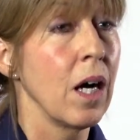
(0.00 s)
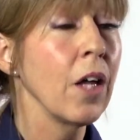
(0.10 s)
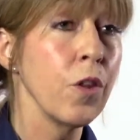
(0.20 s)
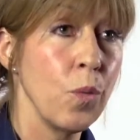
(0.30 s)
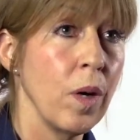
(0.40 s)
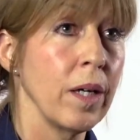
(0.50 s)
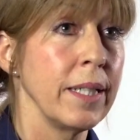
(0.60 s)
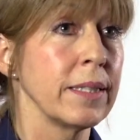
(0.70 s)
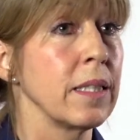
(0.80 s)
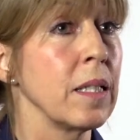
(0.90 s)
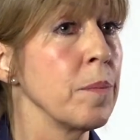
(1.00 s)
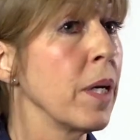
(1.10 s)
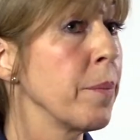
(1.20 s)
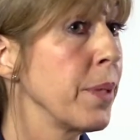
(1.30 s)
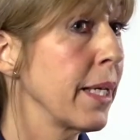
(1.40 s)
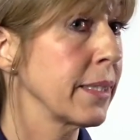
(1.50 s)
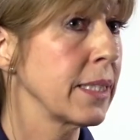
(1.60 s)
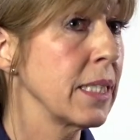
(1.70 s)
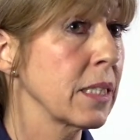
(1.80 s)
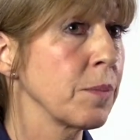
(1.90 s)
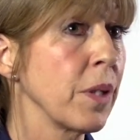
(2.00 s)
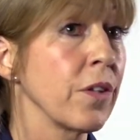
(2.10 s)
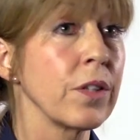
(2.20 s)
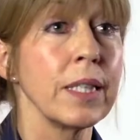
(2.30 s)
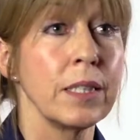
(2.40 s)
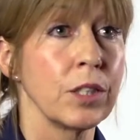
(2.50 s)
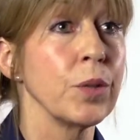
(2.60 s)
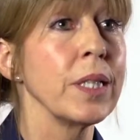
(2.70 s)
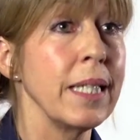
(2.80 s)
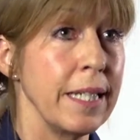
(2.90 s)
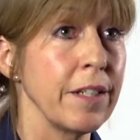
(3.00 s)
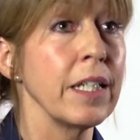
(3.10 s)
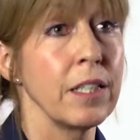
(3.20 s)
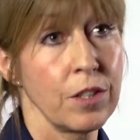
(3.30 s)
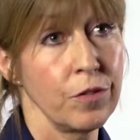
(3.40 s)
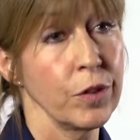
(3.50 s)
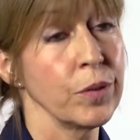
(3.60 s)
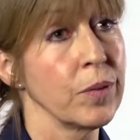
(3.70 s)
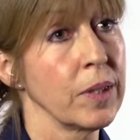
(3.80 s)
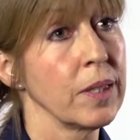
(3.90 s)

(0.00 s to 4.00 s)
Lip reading: Otherwise, it might be at 6 monthly to a year interval.